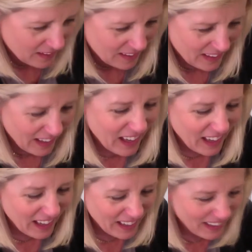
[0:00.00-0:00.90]
You couldn't
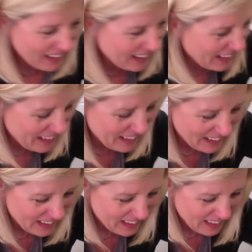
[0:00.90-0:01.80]
even break one? Okay,
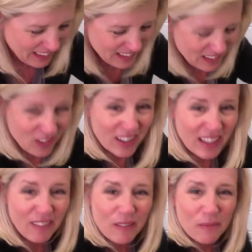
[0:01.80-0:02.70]
I gotta wash my
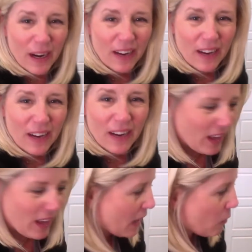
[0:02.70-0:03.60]
hands really
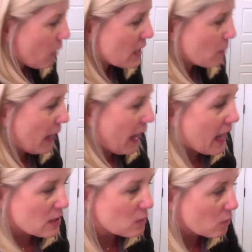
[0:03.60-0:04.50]
well because
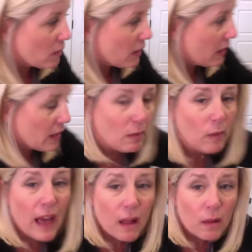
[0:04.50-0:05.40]
whenever we
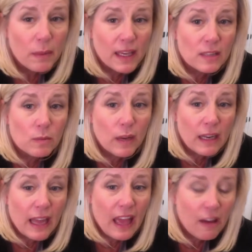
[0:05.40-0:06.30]
touch eggs, what should
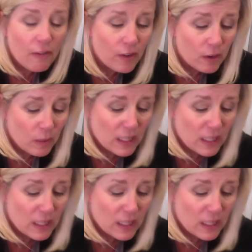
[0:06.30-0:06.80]
we do?